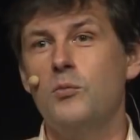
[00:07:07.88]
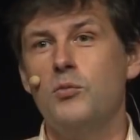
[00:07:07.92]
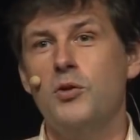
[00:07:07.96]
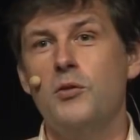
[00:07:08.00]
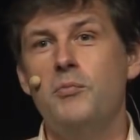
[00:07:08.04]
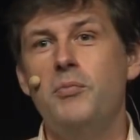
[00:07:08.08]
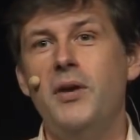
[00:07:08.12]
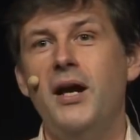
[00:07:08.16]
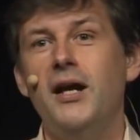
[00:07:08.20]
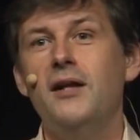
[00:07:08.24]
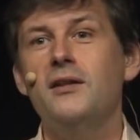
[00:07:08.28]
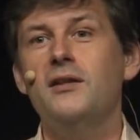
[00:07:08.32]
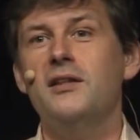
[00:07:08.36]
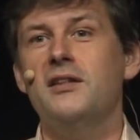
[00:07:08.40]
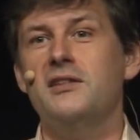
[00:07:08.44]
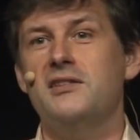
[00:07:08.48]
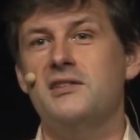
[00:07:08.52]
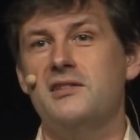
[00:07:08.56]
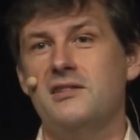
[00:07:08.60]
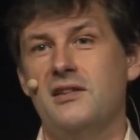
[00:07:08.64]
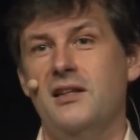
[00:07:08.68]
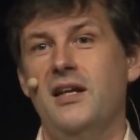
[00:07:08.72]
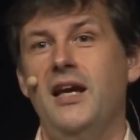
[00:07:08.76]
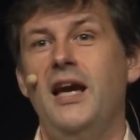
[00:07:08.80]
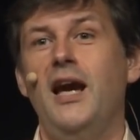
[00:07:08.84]
propel
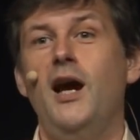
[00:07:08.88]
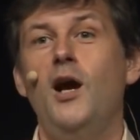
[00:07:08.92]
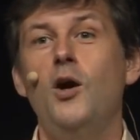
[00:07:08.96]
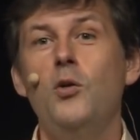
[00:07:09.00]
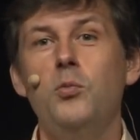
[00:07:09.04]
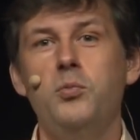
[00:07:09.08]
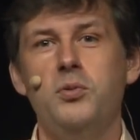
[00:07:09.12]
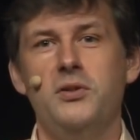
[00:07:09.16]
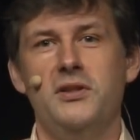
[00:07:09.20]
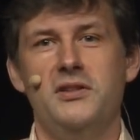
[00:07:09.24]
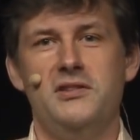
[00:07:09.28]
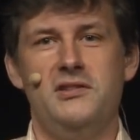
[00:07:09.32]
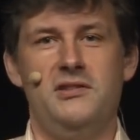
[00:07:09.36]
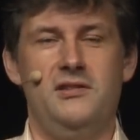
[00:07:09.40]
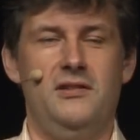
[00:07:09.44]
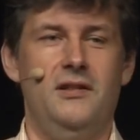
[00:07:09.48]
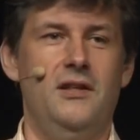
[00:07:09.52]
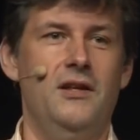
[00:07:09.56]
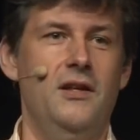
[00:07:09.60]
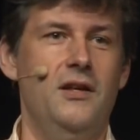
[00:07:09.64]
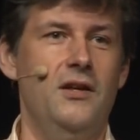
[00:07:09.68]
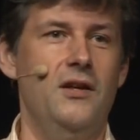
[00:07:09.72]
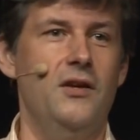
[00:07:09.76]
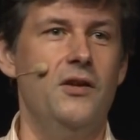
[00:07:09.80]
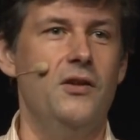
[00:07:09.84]
us helpless
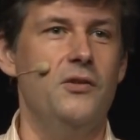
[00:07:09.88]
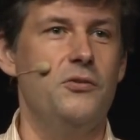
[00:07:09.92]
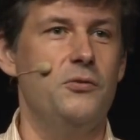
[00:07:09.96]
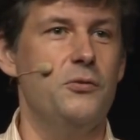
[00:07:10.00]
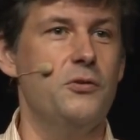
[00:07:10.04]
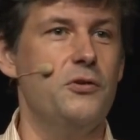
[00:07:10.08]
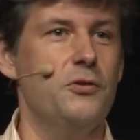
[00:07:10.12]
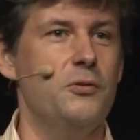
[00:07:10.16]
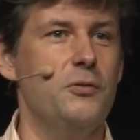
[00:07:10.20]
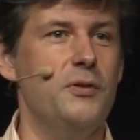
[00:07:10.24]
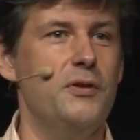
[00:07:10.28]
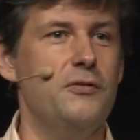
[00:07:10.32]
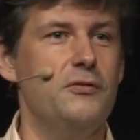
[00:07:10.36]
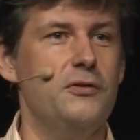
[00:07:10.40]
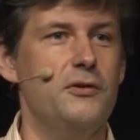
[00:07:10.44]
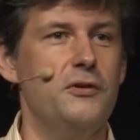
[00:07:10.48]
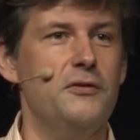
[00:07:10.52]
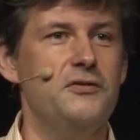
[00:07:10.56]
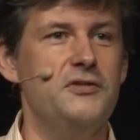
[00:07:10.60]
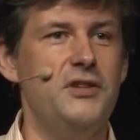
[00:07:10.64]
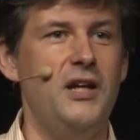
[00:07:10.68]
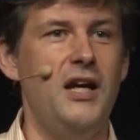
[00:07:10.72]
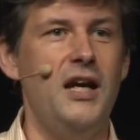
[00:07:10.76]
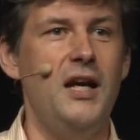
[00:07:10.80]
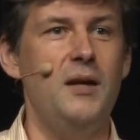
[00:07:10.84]
through the river
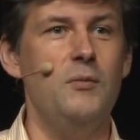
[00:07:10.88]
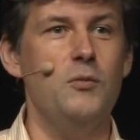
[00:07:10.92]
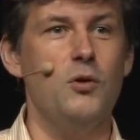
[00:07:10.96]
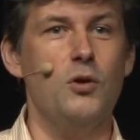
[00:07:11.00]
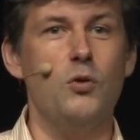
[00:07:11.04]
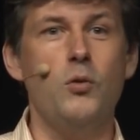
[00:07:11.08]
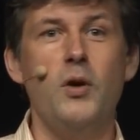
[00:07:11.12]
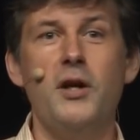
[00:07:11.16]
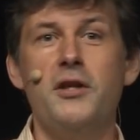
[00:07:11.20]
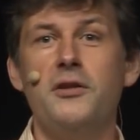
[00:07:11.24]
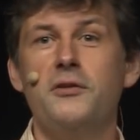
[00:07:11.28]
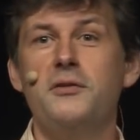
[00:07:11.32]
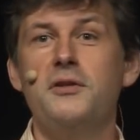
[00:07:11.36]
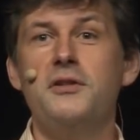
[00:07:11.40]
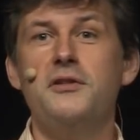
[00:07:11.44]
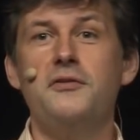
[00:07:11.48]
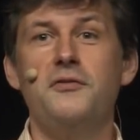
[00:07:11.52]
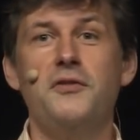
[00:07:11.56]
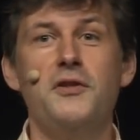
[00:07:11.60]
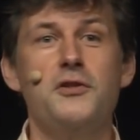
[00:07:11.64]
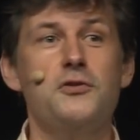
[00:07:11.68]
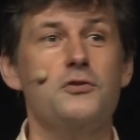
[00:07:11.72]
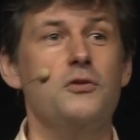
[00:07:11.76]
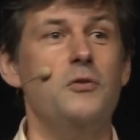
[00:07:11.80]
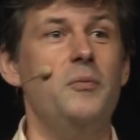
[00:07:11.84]
of time or whether
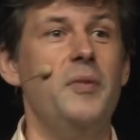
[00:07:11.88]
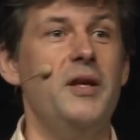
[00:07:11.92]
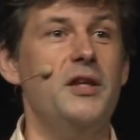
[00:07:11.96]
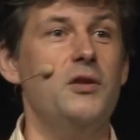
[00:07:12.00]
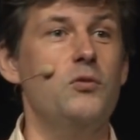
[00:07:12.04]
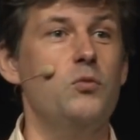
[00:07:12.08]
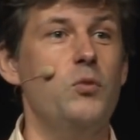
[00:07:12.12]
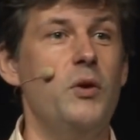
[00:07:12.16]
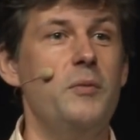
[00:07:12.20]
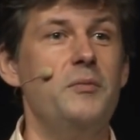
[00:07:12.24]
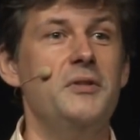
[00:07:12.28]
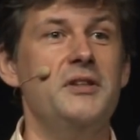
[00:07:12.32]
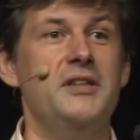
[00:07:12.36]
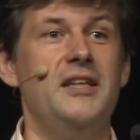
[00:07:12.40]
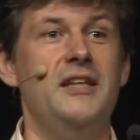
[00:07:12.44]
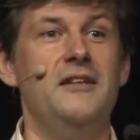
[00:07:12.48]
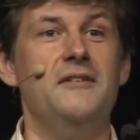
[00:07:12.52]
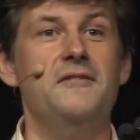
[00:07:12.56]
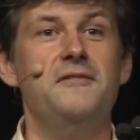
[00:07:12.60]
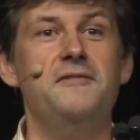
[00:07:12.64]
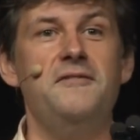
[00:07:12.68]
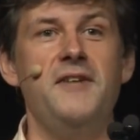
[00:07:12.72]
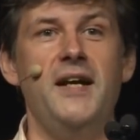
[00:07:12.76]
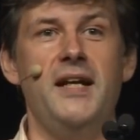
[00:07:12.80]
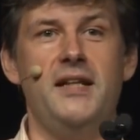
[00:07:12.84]
individual men and women can
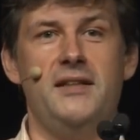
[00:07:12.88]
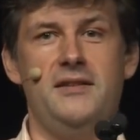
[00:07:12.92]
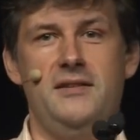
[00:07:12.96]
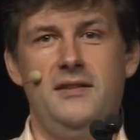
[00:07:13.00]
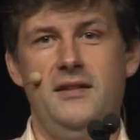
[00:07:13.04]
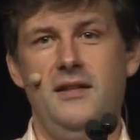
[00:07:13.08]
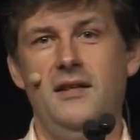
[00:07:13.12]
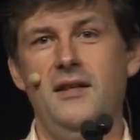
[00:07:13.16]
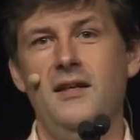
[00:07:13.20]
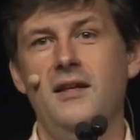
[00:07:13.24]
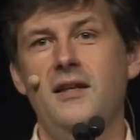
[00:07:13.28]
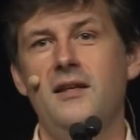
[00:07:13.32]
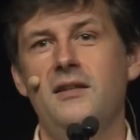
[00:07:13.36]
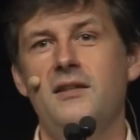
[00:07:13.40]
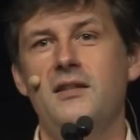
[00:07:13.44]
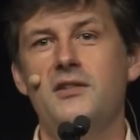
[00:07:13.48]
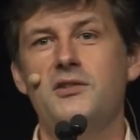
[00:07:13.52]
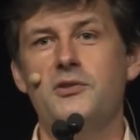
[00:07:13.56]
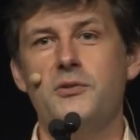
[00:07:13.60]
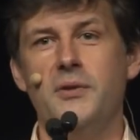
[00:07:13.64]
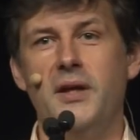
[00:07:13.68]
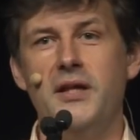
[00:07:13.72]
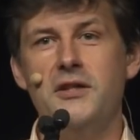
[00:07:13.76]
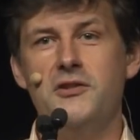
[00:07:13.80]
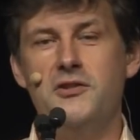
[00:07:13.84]
affect these
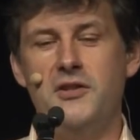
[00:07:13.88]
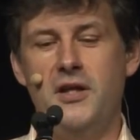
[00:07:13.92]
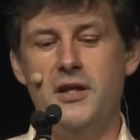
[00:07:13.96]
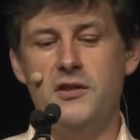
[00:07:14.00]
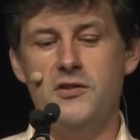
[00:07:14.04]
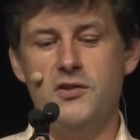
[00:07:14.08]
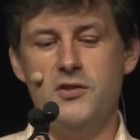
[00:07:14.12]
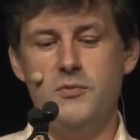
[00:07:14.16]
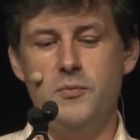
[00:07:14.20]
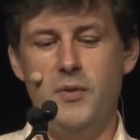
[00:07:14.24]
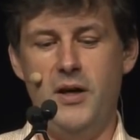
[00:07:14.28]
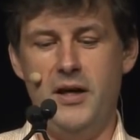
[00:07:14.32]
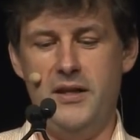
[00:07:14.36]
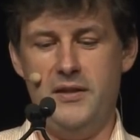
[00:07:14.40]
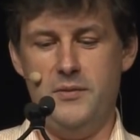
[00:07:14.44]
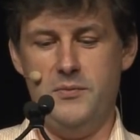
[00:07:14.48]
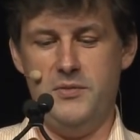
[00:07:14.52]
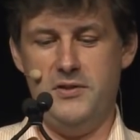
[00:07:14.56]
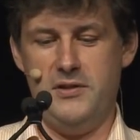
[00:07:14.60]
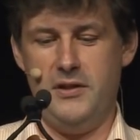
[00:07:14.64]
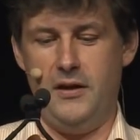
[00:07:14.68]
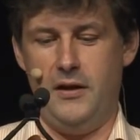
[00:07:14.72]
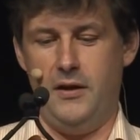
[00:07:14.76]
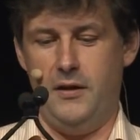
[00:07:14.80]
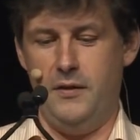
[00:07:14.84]
great changes by
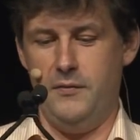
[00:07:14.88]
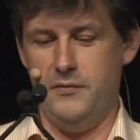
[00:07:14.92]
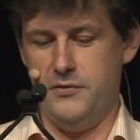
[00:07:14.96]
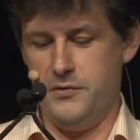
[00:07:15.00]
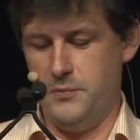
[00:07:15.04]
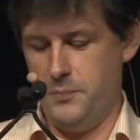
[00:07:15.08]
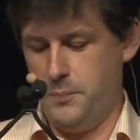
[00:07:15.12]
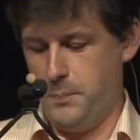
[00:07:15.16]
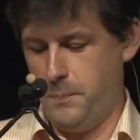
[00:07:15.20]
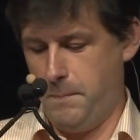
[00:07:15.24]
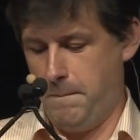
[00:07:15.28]
themselves.